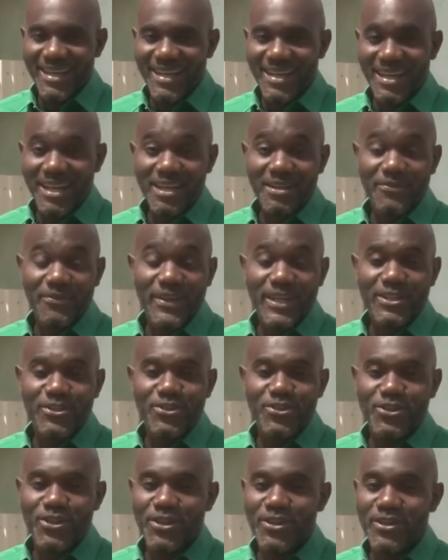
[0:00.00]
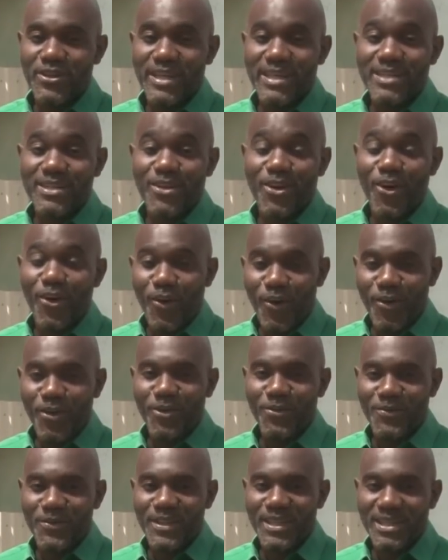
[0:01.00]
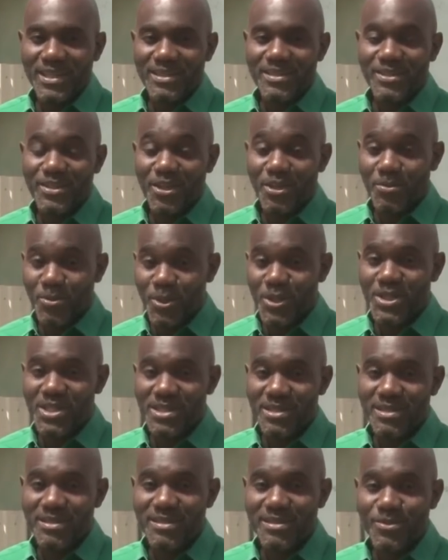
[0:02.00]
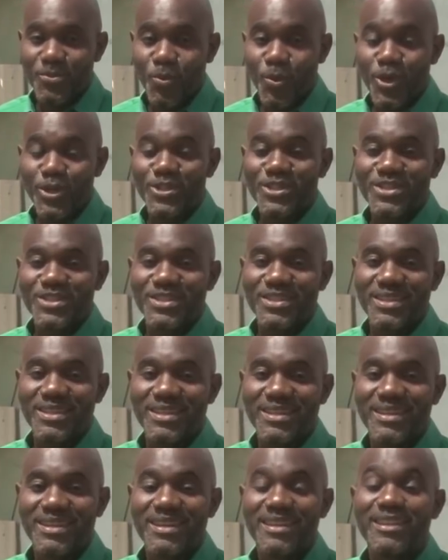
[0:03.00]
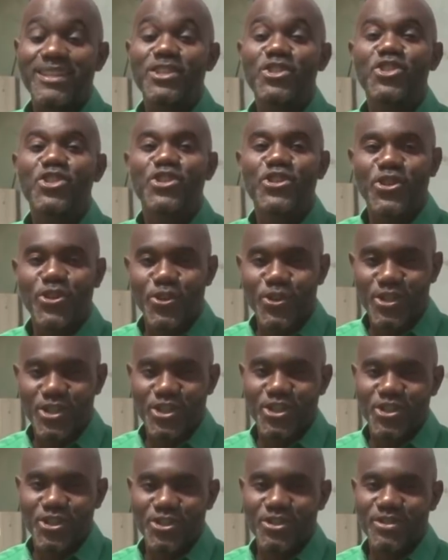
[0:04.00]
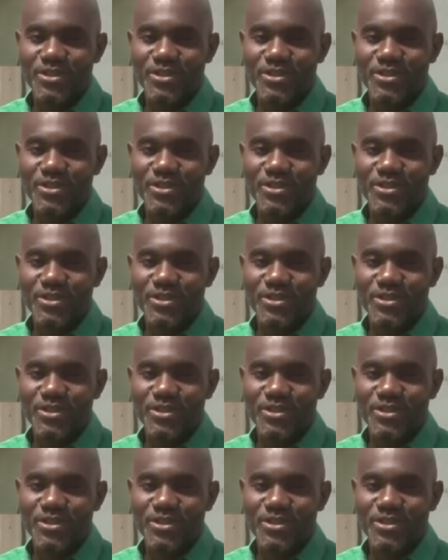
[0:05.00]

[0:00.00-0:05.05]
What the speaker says: Another fixture in all of these communities was the church.